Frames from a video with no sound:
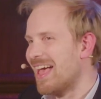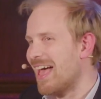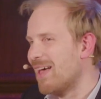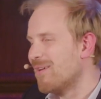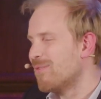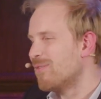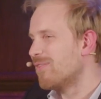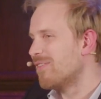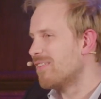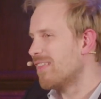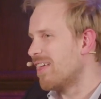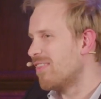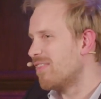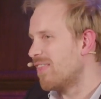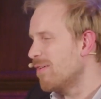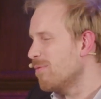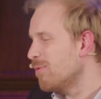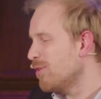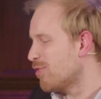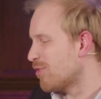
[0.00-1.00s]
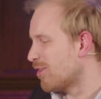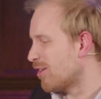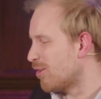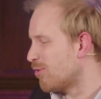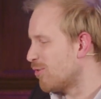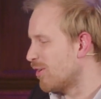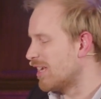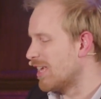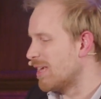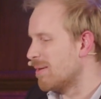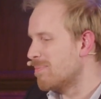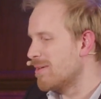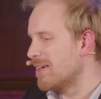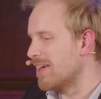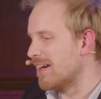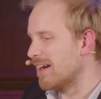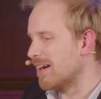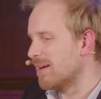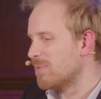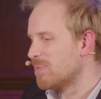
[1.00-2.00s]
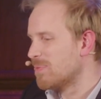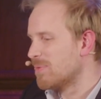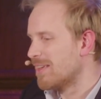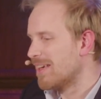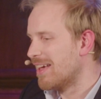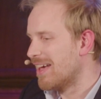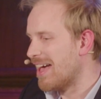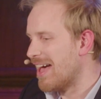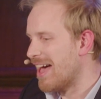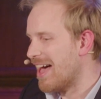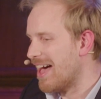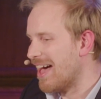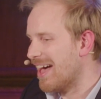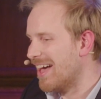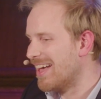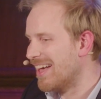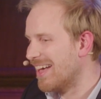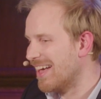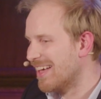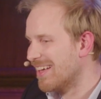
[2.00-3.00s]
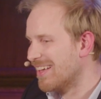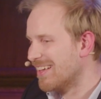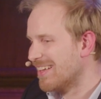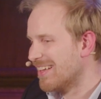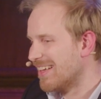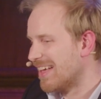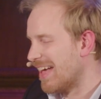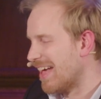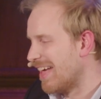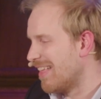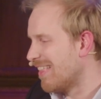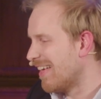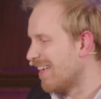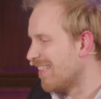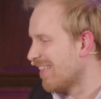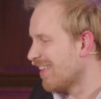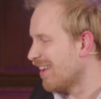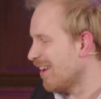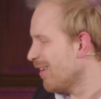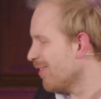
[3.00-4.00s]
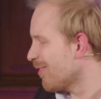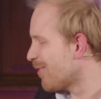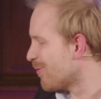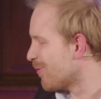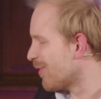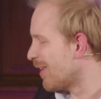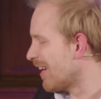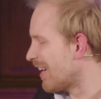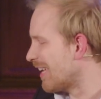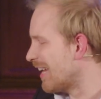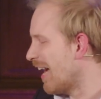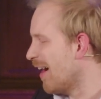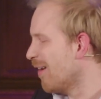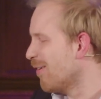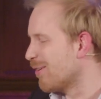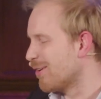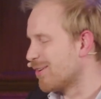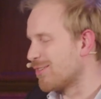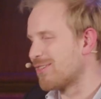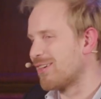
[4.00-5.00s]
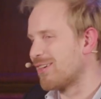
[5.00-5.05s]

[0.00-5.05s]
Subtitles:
And then we started drinking beer. And that lasted for like an hour or so.